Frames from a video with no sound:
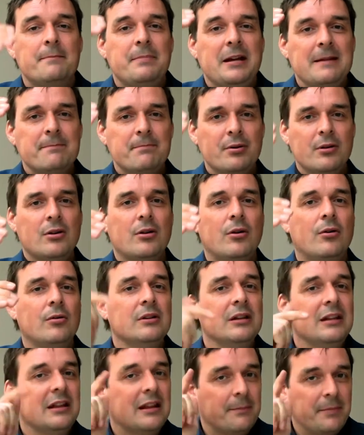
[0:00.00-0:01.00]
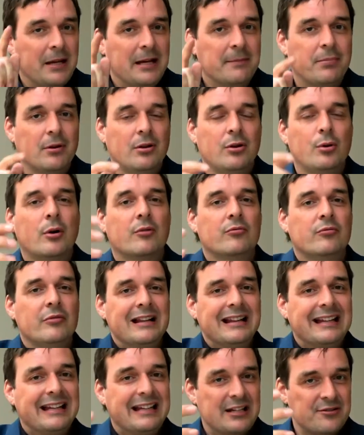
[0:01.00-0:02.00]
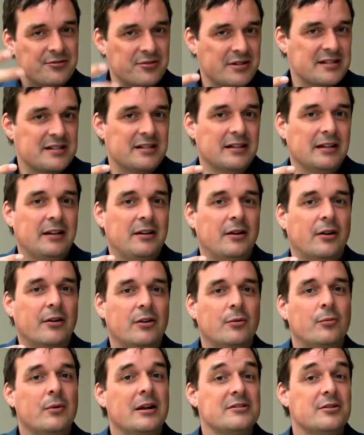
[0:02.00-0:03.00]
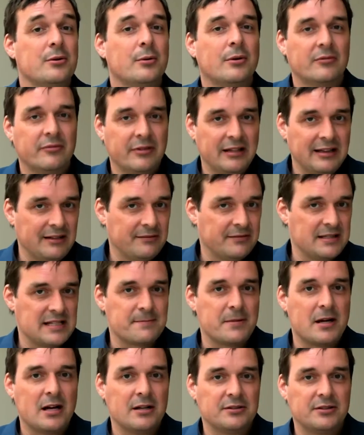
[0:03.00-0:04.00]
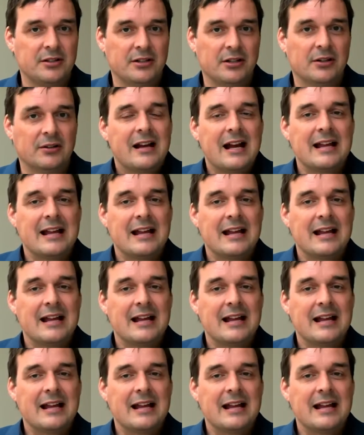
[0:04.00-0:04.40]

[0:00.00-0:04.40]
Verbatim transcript: people, only the people who are really interested are the ones who will really respond to you.